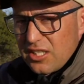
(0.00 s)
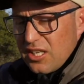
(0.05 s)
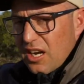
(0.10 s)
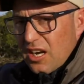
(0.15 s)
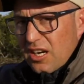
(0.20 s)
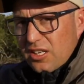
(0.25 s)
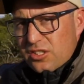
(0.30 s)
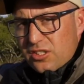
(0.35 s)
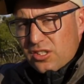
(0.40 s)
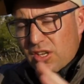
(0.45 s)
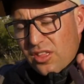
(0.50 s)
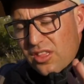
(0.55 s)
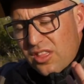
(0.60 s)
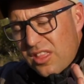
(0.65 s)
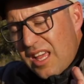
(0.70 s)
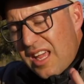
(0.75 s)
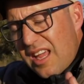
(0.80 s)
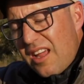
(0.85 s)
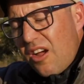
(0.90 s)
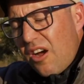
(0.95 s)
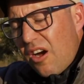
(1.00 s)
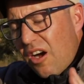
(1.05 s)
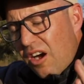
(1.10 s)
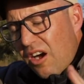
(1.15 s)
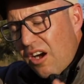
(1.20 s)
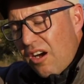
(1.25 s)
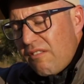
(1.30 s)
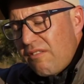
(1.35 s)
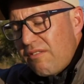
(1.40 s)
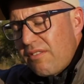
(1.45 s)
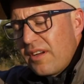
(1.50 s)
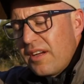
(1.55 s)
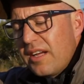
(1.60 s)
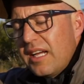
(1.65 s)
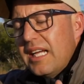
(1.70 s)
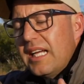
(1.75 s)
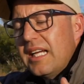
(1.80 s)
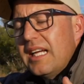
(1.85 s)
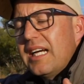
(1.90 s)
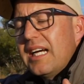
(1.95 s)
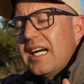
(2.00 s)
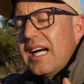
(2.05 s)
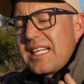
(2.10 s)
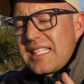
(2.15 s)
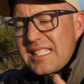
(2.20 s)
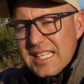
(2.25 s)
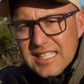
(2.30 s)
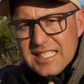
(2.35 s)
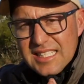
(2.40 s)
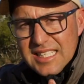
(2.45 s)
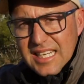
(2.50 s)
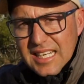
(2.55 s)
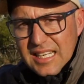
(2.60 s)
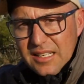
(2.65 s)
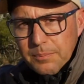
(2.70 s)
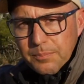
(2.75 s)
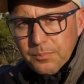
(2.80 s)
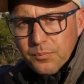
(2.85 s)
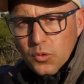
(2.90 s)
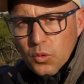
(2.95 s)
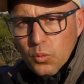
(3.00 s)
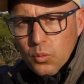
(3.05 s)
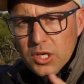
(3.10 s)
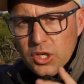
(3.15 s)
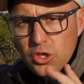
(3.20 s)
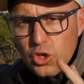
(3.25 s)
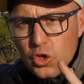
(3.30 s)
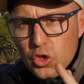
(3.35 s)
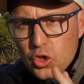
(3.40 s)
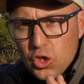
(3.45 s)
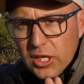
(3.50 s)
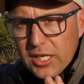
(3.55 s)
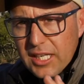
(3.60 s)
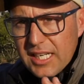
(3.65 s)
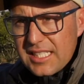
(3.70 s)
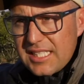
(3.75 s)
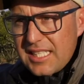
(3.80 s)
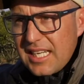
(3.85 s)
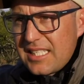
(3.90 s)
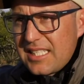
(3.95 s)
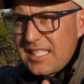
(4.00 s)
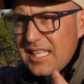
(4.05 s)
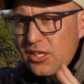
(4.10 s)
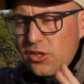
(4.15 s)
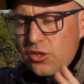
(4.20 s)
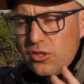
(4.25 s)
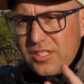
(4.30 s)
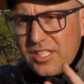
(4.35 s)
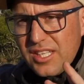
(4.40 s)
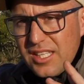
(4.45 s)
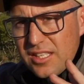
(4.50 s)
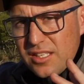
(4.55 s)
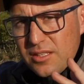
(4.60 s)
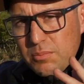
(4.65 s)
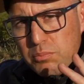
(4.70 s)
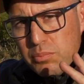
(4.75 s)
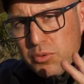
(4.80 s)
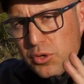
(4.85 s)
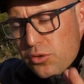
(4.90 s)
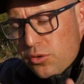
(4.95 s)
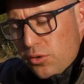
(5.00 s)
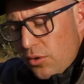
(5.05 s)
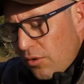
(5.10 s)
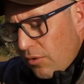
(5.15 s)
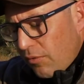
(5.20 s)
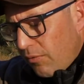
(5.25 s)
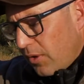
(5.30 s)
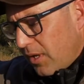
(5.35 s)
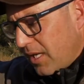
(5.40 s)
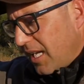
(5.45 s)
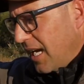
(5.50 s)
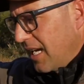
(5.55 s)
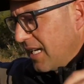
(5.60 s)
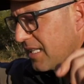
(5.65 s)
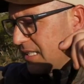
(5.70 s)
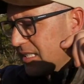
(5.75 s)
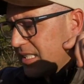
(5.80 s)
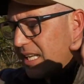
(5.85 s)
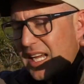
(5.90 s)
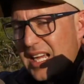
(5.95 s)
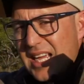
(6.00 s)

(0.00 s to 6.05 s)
dark. So think of a sunset. When you look at a sunset, you see these beautiful colors,